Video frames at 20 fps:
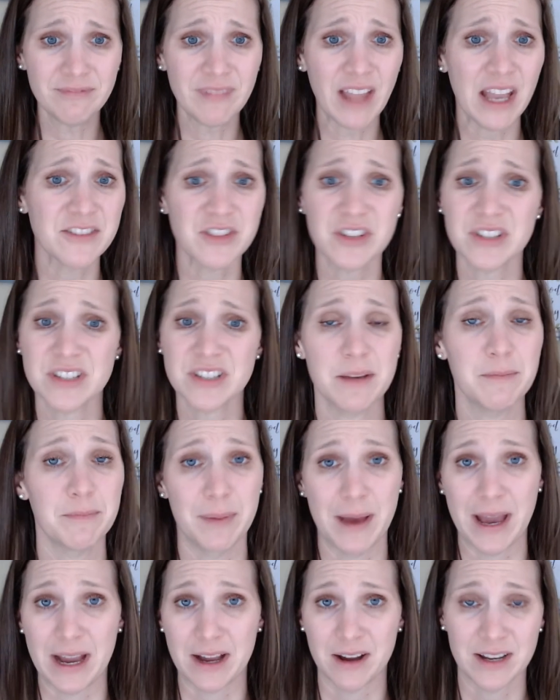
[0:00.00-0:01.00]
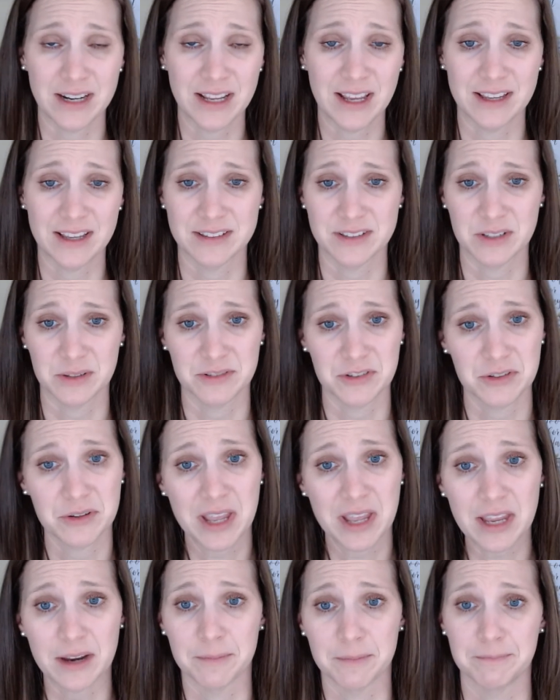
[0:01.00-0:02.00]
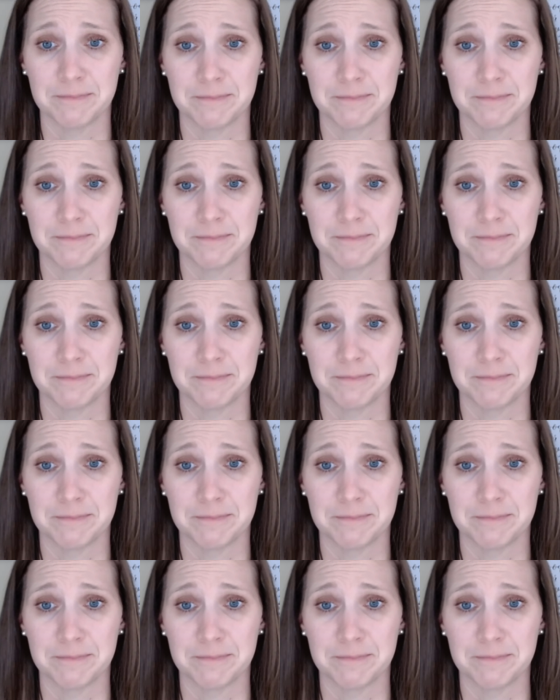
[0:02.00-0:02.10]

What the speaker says: and just get back on it as soon as you can.